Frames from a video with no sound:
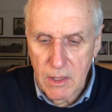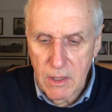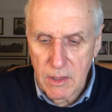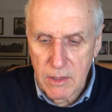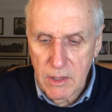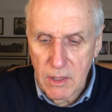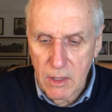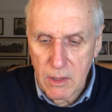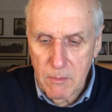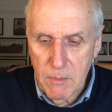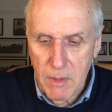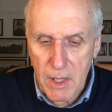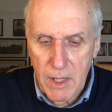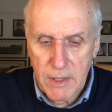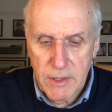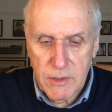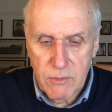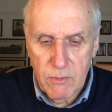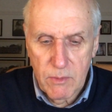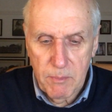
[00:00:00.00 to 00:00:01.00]
a young
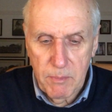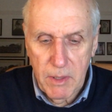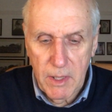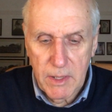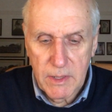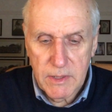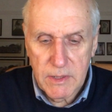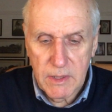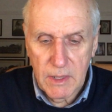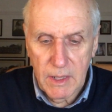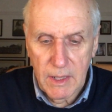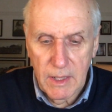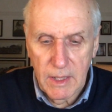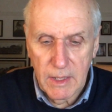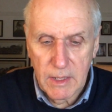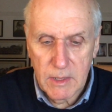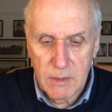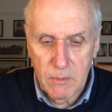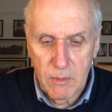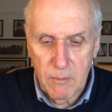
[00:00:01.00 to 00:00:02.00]
man to replace the
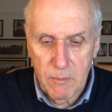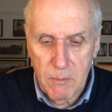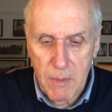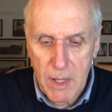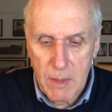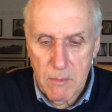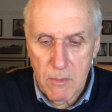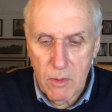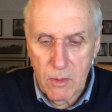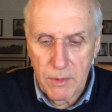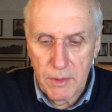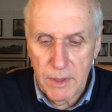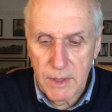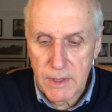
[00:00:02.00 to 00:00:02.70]
kingdom of Mammon